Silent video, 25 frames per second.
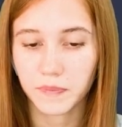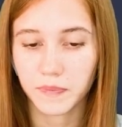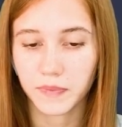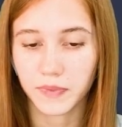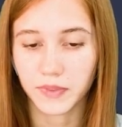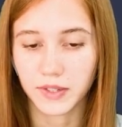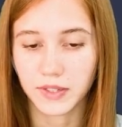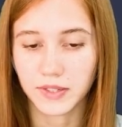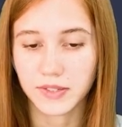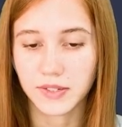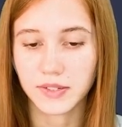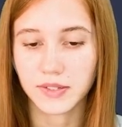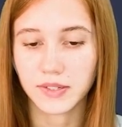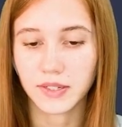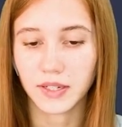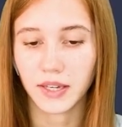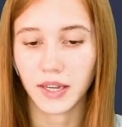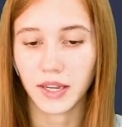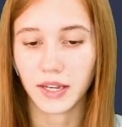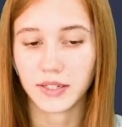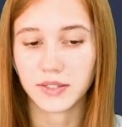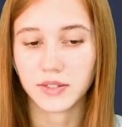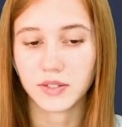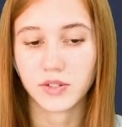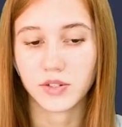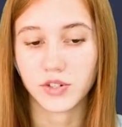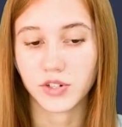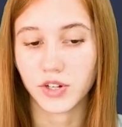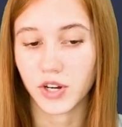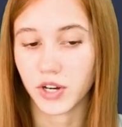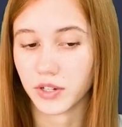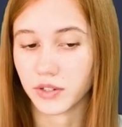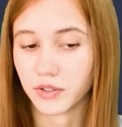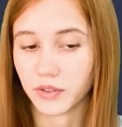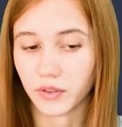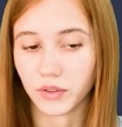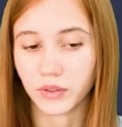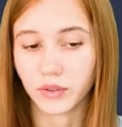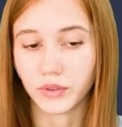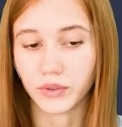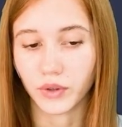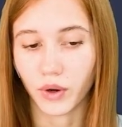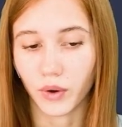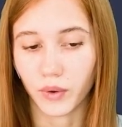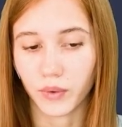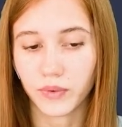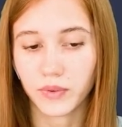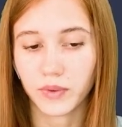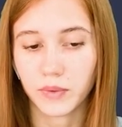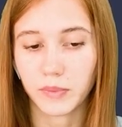This indicates general growth,